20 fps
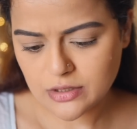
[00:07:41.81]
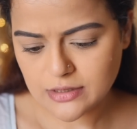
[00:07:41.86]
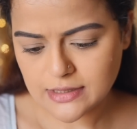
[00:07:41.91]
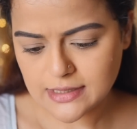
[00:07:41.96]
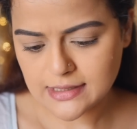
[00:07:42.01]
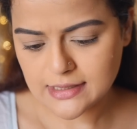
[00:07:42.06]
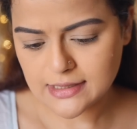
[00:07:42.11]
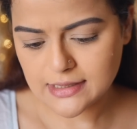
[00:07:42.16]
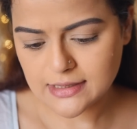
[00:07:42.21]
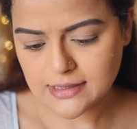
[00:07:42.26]

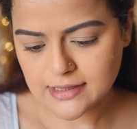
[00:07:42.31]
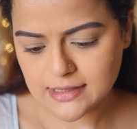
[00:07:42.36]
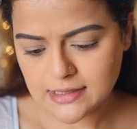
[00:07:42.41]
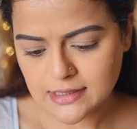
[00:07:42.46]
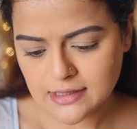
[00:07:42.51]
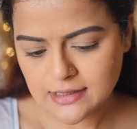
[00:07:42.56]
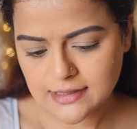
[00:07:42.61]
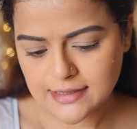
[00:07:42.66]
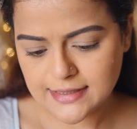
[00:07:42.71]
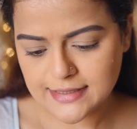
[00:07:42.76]
this is
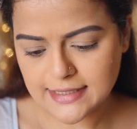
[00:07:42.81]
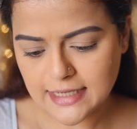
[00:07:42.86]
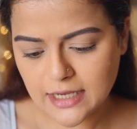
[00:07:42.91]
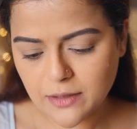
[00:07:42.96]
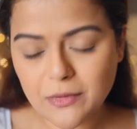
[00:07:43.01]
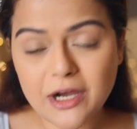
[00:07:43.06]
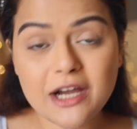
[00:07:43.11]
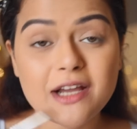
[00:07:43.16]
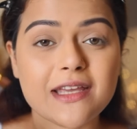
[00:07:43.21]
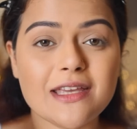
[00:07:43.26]

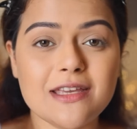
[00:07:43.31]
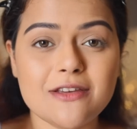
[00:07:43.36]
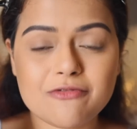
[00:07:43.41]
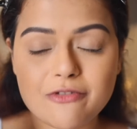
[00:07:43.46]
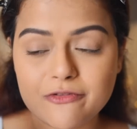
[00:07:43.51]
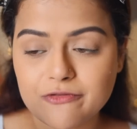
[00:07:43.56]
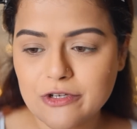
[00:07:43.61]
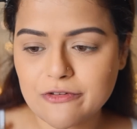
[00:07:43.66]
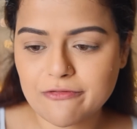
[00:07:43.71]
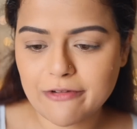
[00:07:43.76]
Sigma
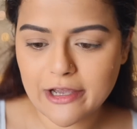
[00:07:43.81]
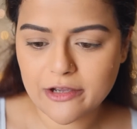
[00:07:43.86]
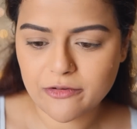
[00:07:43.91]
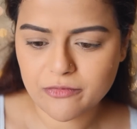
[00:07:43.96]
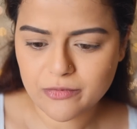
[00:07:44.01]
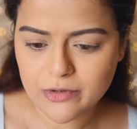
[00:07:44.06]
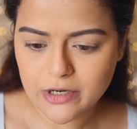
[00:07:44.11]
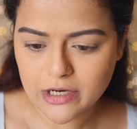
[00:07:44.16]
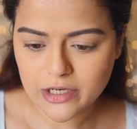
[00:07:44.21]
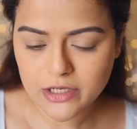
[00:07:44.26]

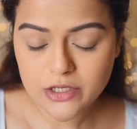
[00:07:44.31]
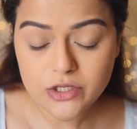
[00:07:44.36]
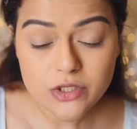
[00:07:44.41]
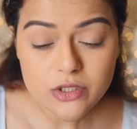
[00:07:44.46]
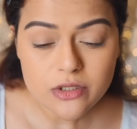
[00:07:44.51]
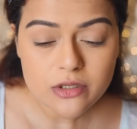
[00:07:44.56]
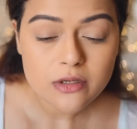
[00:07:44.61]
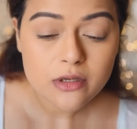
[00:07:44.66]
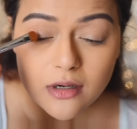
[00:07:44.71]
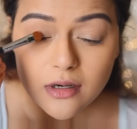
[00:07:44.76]
E55
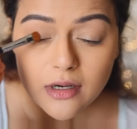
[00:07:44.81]
brush.